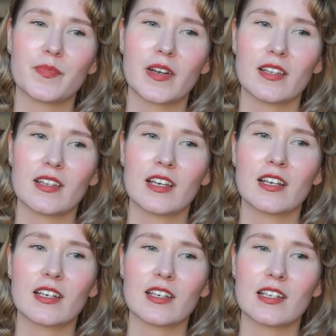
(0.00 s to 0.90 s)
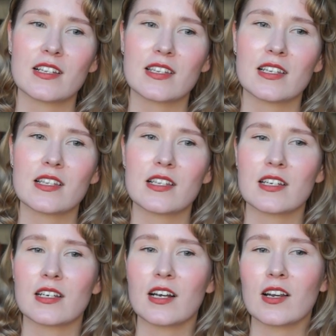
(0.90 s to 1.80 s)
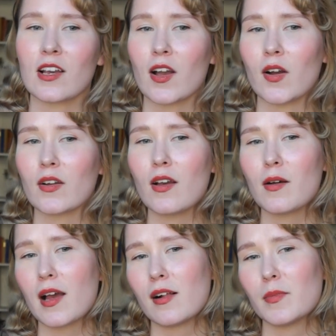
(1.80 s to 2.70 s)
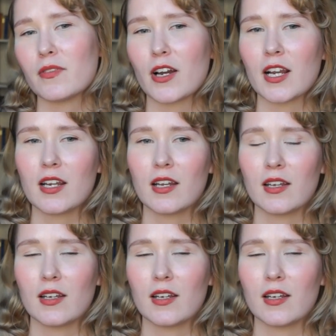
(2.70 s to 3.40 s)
I think it's easy to kind of go, no, I'll be fine.